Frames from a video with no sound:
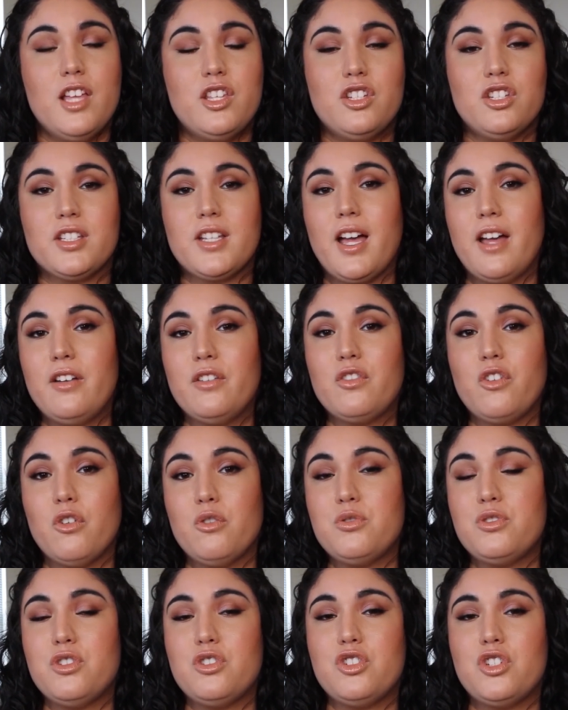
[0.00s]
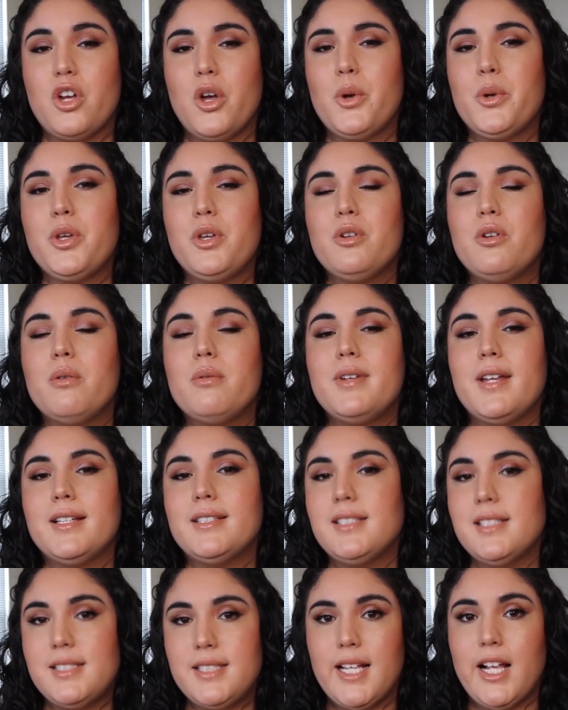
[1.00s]
It just kind of goes to show you don't
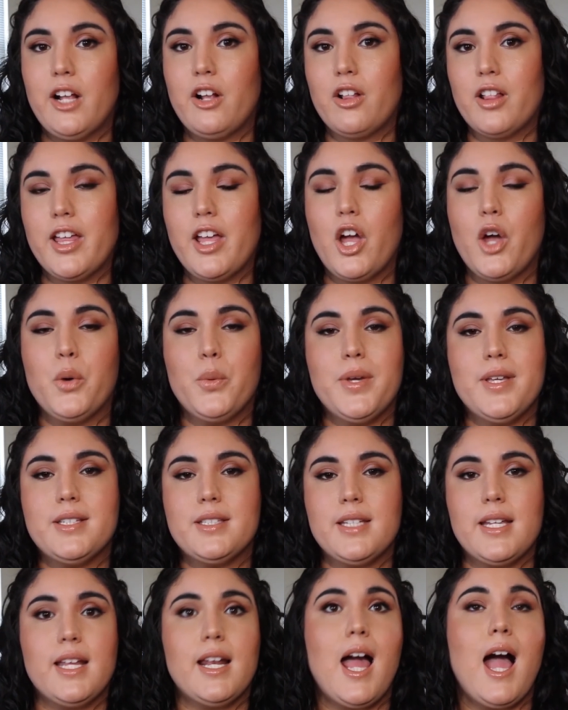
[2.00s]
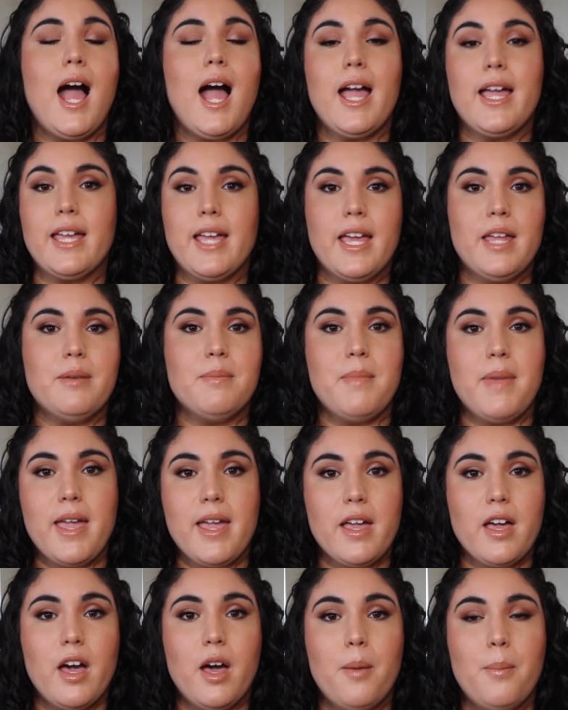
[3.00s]
necessarily always need high-end
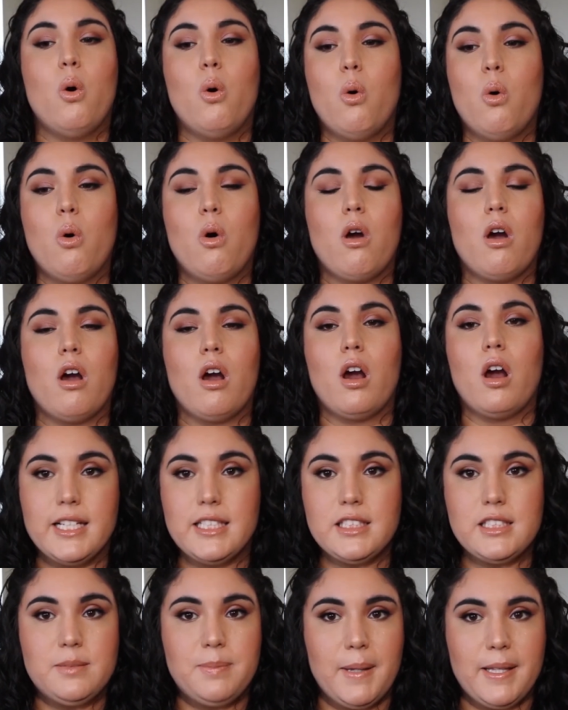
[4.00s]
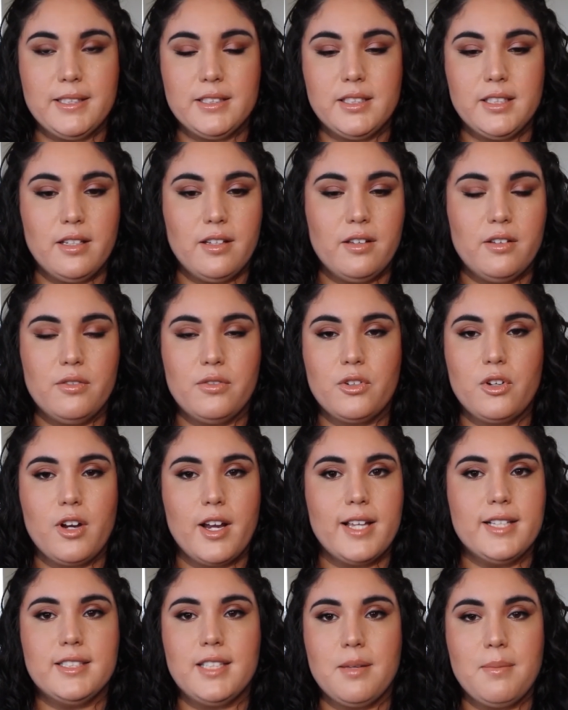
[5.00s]
makeup or expensive,
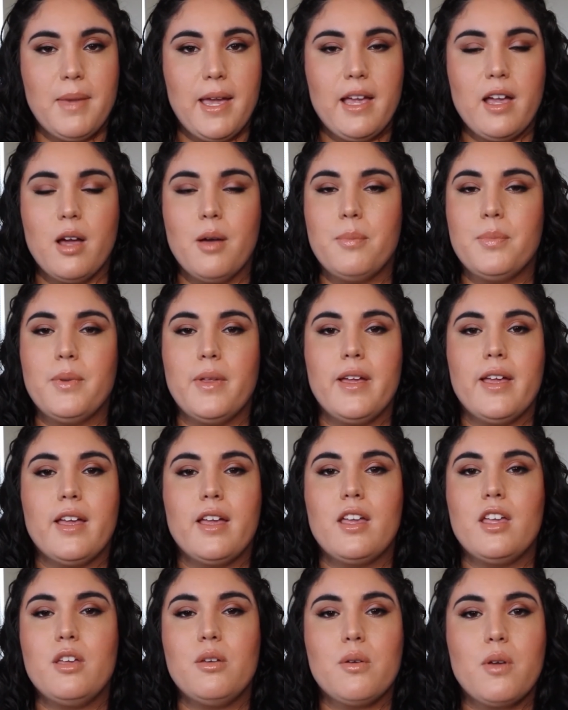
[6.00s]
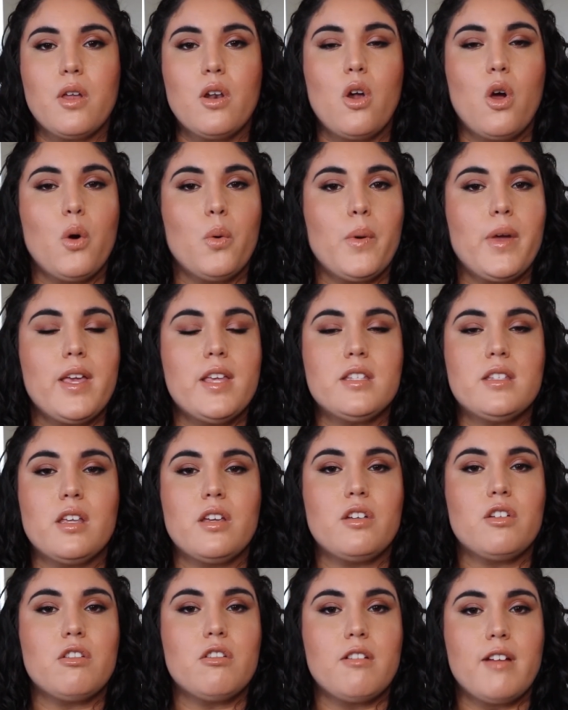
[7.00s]
crazy makeup. Like you could always
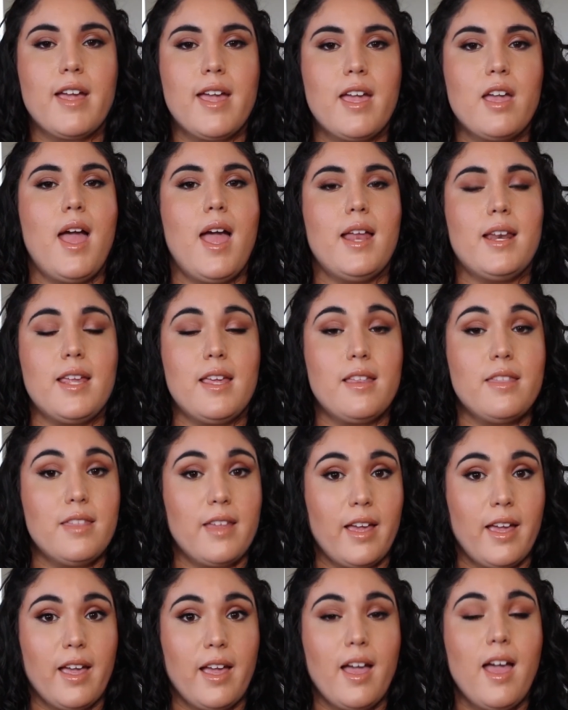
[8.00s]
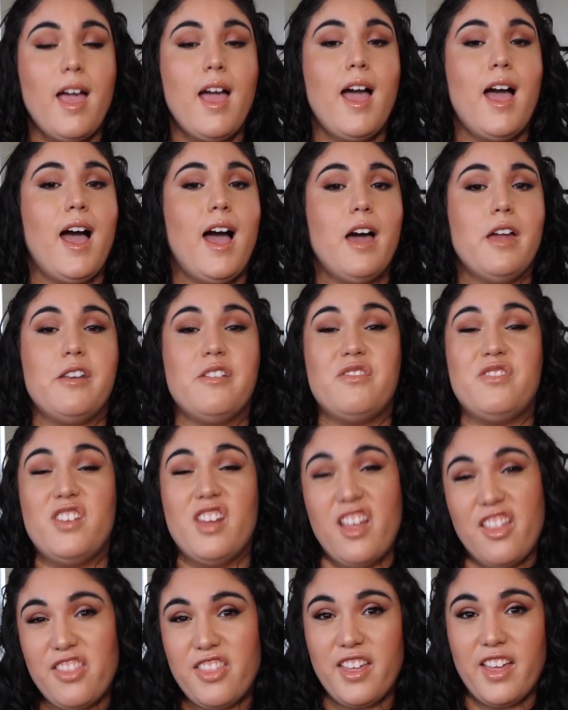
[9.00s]
create anything out of
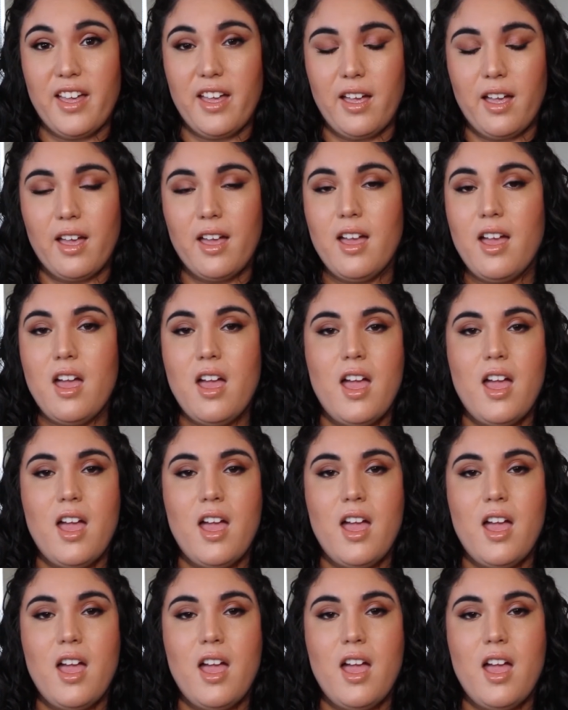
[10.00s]
nothing.